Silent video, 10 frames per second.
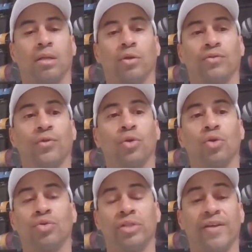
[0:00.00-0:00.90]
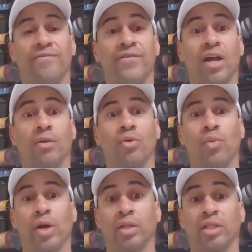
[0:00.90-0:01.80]
those Voodoos did very
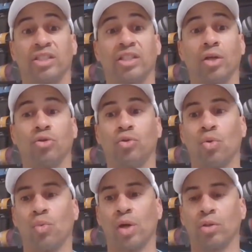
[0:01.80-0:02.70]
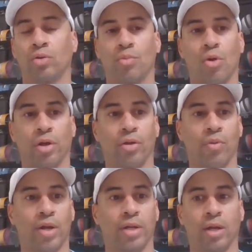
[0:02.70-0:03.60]
well and still doing well on the market
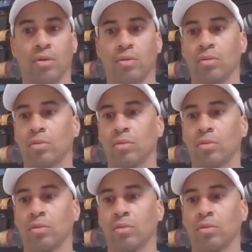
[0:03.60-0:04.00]
right now.